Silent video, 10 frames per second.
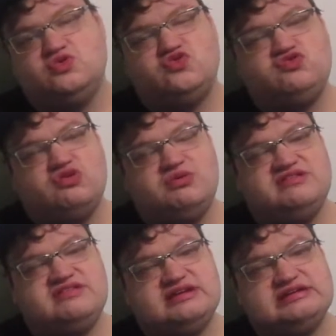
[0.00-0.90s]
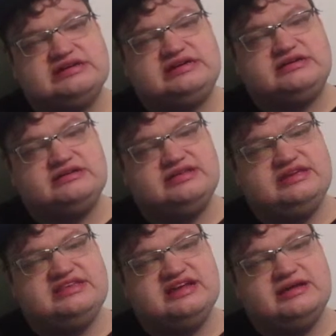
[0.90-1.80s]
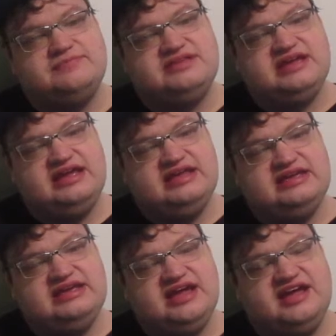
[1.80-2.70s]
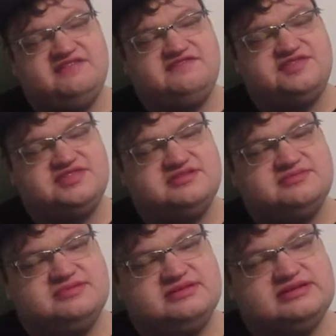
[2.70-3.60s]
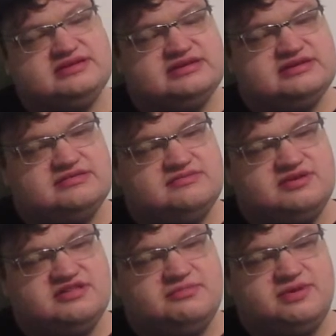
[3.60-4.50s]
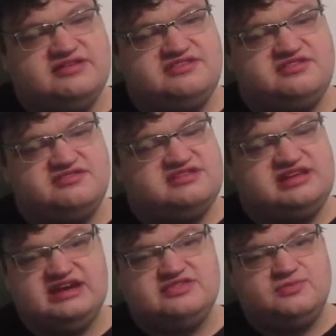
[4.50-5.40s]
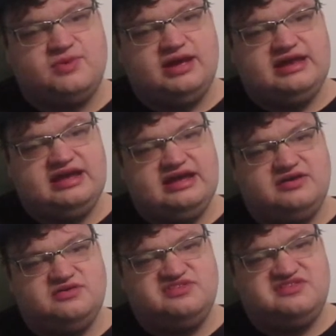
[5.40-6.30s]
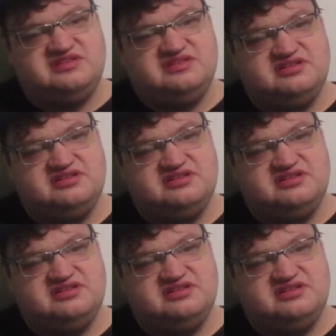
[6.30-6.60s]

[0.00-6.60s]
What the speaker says: So he's like, need to up the ante, have one of the monsters attack the White House.